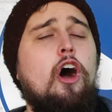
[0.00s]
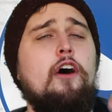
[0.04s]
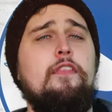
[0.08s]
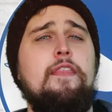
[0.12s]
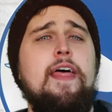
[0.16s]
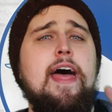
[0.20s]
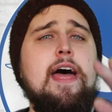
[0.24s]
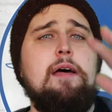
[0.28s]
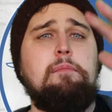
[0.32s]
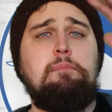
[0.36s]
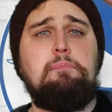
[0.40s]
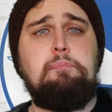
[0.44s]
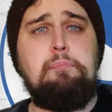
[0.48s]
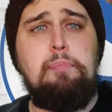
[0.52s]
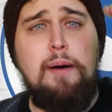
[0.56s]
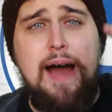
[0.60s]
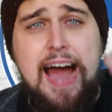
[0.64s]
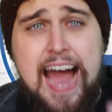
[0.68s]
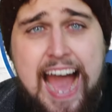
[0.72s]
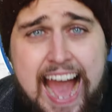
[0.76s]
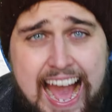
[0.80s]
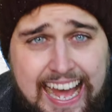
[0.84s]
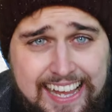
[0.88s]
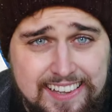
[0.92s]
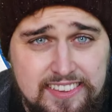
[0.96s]
got their
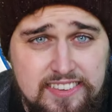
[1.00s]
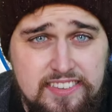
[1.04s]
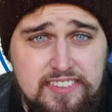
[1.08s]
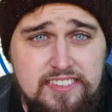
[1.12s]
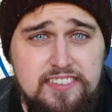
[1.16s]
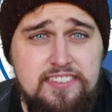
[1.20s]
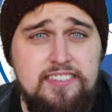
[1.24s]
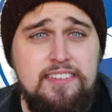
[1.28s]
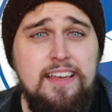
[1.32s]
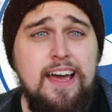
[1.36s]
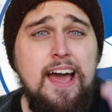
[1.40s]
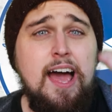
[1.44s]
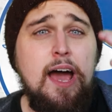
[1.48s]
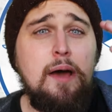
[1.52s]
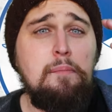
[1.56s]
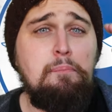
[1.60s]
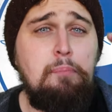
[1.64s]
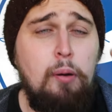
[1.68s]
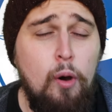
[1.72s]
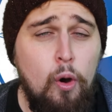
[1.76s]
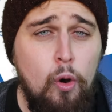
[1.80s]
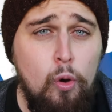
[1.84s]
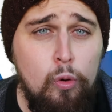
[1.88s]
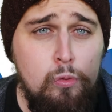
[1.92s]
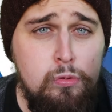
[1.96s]
pants
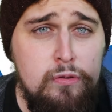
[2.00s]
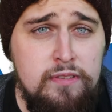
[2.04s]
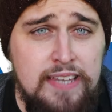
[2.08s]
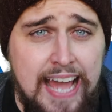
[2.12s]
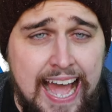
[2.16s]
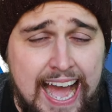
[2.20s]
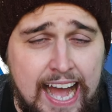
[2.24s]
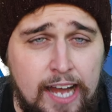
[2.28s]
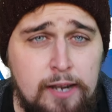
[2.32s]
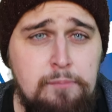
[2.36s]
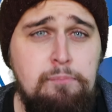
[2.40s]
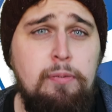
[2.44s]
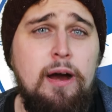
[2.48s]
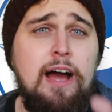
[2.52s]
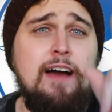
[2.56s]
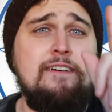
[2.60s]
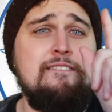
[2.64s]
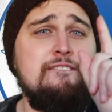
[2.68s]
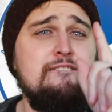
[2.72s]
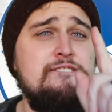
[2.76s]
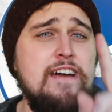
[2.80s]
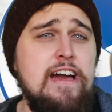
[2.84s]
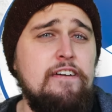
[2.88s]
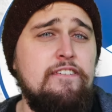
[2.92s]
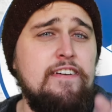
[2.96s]
pulled down by
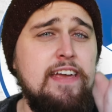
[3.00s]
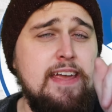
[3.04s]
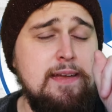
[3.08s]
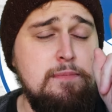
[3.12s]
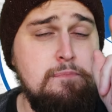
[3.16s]
a very